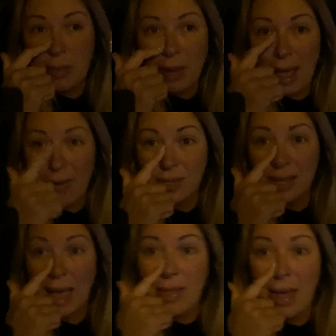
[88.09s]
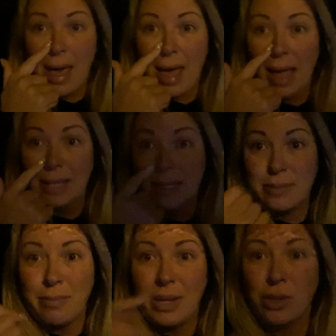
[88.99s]
but I have to get there
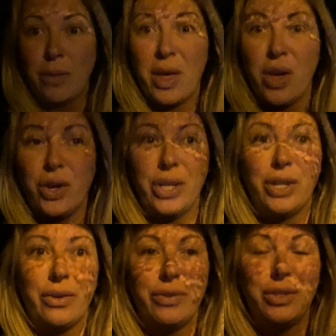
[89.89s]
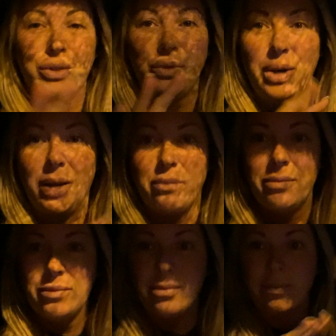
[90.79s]
and make sure I'm there early enough to
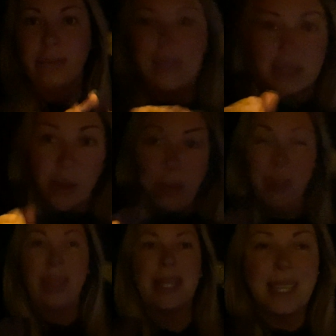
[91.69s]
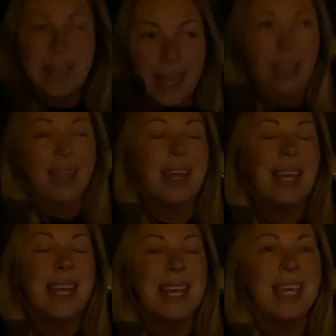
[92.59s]
um, set up and things like that.
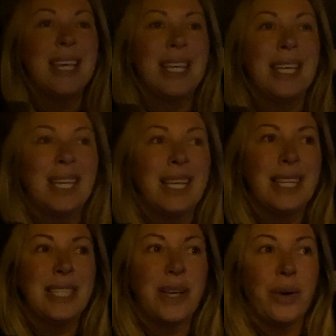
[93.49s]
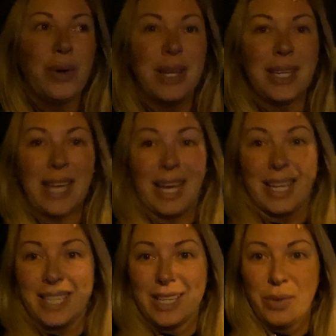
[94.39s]
So yeah,
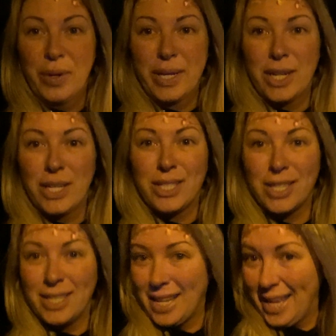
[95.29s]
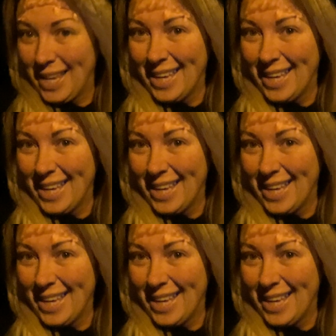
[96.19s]
working on a Sunday